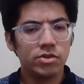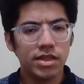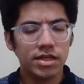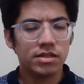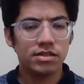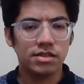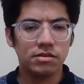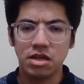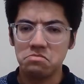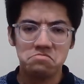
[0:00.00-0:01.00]
that, he said,
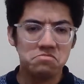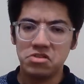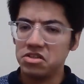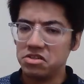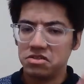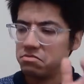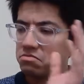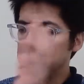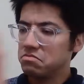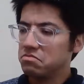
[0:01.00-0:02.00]
okay, this is
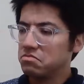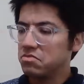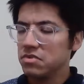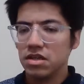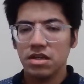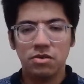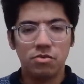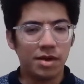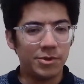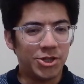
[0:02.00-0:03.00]

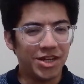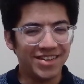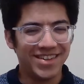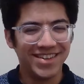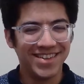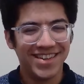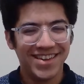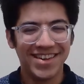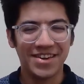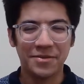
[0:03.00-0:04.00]
rubbish
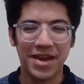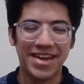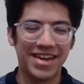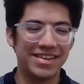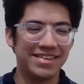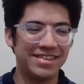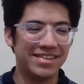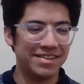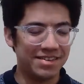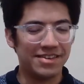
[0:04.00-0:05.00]
in a way. And
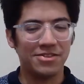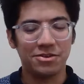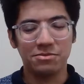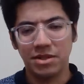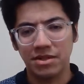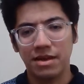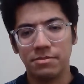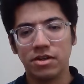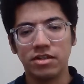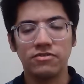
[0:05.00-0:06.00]
he thought, well, I'm
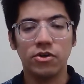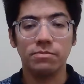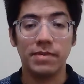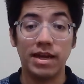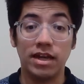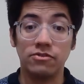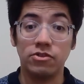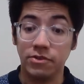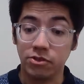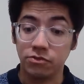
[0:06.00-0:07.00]
going to devote my life to
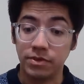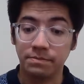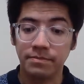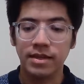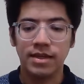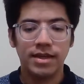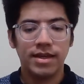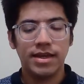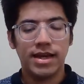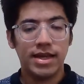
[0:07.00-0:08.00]
philosophy.
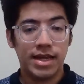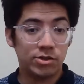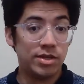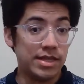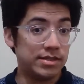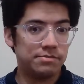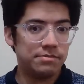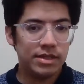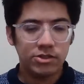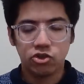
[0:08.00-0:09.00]
And actually, yes,
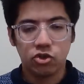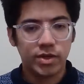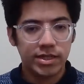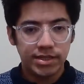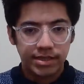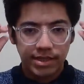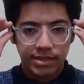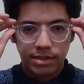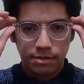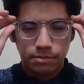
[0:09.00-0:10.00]
Socrates is
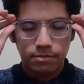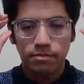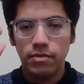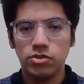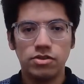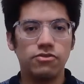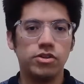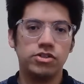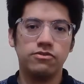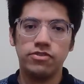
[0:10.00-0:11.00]
the most
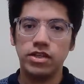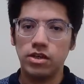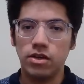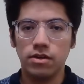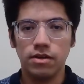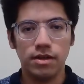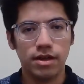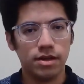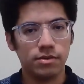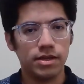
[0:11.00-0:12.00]
influential figure.
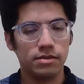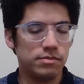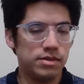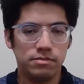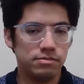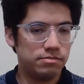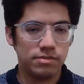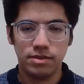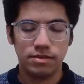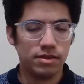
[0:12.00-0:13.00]

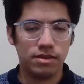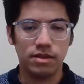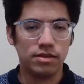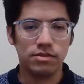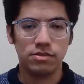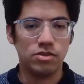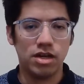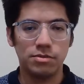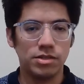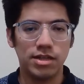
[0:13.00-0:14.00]
I think it's
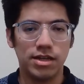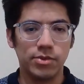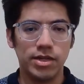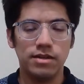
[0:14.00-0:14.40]
unanimously agreed